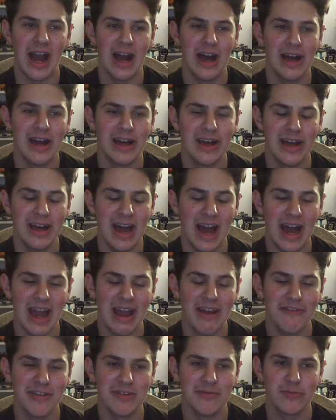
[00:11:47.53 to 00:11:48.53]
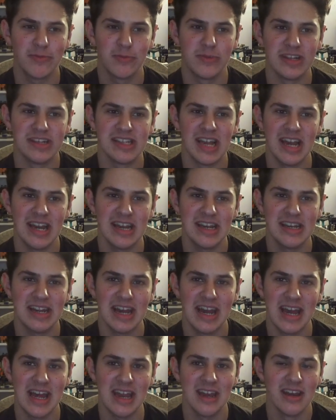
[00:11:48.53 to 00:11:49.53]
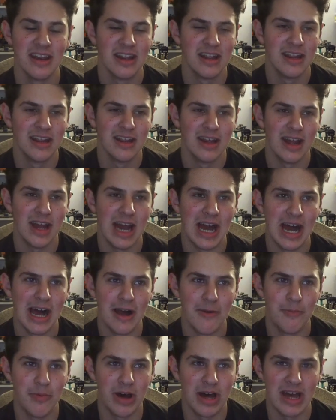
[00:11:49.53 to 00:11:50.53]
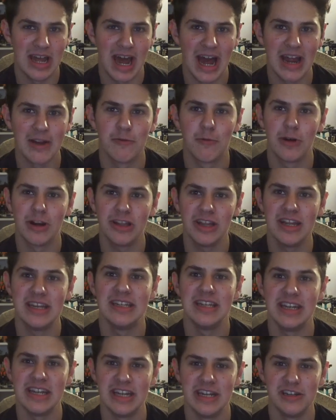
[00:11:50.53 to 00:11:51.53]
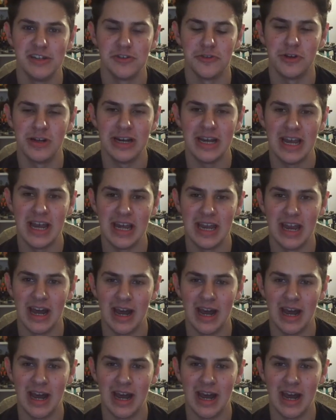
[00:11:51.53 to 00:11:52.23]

I haven't decided yet, but I really did enjoy it.